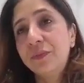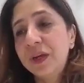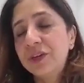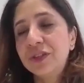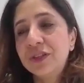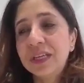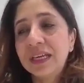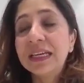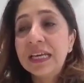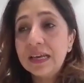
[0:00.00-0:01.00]
of patients
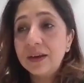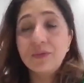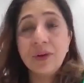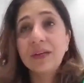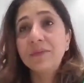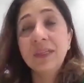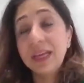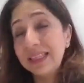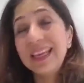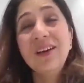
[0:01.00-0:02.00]
and
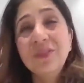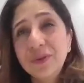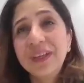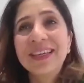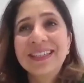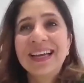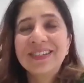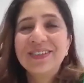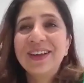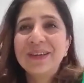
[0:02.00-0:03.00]
and they are doing it,
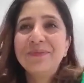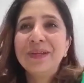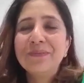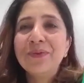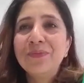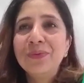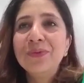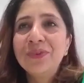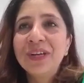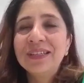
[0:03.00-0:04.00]
actually recommending more
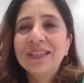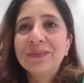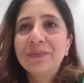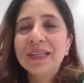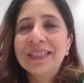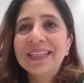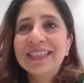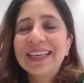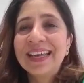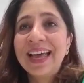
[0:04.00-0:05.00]
blue green
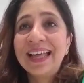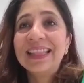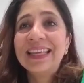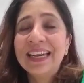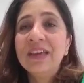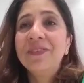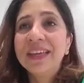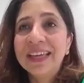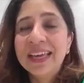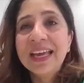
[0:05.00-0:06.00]
spaces, healthy
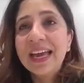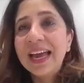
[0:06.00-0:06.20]
living,